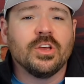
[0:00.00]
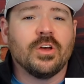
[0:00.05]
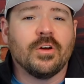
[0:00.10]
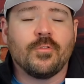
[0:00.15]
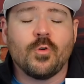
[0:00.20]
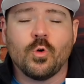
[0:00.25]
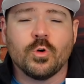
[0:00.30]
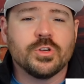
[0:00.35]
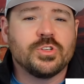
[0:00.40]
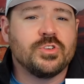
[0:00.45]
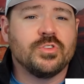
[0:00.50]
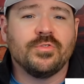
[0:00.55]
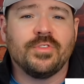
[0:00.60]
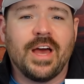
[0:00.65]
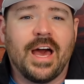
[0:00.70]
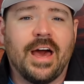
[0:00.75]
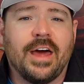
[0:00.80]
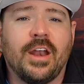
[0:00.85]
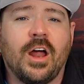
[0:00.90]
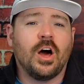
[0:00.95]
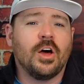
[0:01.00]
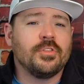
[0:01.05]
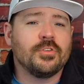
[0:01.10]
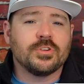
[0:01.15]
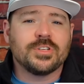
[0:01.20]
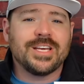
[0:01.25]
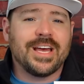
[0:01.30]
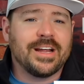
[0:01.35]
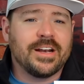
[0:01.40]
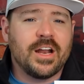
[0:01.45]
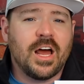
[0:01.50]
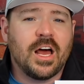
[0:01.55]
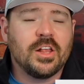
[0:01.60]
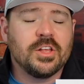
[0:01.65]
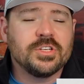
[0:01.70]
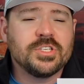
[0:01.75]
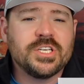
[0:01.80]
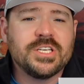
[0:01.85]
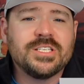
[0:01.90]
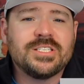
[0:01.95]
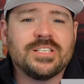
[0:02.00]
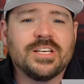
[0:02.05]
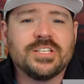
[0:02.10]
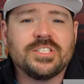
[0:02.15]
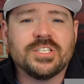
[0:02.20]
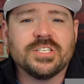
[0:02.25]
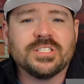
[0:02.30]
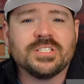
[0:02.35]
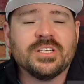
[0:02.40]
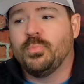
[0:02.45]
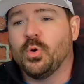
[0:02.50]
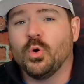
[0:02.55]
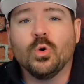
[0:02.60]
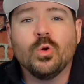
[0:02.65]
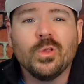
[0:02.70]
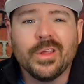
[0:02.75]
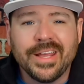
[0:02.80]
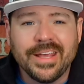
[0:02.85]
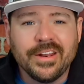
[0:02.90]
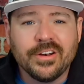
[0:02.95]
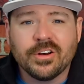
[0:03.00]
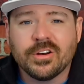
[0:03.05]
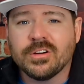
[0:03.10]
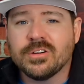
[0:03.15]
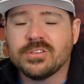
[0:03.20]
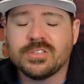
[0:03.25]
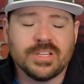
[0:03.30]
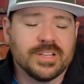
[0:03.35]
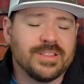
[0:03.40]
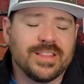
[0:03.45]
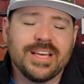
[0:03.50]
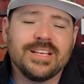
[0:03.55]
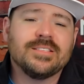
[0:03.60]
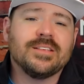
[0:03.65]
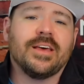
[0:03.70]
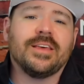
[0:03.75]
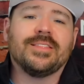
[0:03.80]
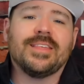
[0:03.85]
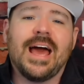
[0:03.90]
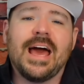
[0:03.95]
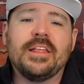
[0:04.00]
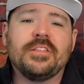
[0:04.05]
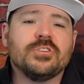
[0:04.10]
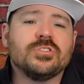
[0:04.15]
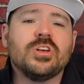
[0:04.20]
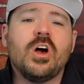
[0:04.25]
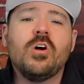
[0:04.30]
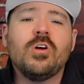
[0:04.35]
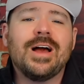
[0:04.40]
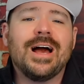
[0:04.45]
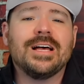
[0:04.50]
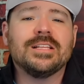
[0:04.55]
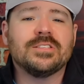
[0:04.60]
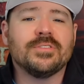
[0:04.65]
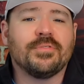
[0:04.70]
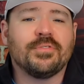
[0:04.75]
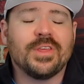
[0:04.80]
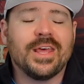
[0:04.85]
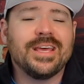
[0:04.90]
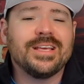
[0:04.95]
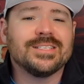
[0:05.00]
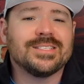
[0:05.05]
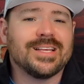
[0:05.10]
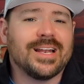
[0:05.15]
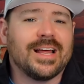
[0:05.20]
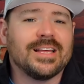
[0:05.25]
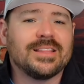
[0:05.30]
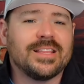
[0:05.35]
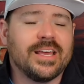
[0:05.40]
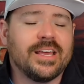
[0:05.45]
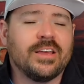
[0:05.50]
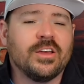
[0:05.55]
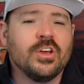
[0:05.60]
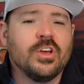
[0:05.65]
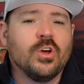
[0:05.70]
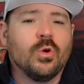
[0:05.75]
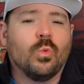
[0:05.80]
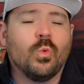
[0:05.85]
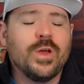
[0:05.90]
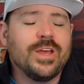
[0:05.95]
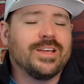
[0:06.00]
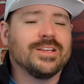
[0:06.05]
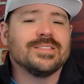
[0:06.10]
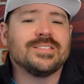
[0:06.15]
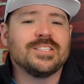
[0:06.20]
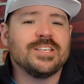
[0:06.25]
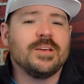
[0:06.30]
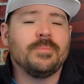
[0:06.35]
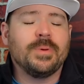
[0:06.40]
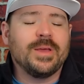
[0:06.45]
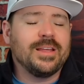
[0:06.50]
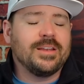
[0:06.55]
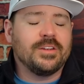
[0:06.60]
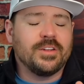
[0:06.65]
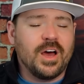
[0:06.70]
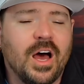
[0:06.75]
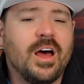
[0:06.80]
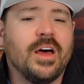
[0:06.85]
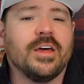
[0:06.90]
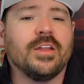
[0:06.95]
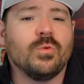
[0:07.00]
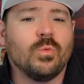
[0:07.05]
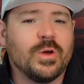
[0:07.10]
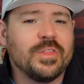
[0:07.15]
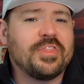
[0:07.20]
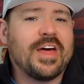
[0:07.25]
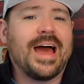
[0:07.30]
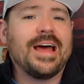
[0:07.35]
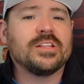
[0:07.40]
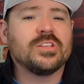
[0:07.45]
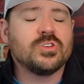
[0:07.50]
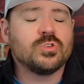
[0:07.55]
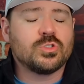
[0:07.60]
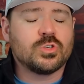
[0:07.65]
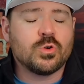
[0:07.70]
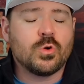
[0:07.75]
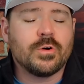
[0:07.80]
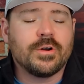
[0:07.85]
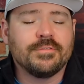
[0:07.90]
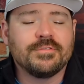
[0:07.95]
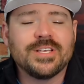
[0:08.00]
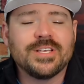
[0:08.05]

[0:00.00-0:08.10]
Of course, you've got other technologies such as pool heaters and things like that. There's all kinds of things that I think we could see be done with that sort of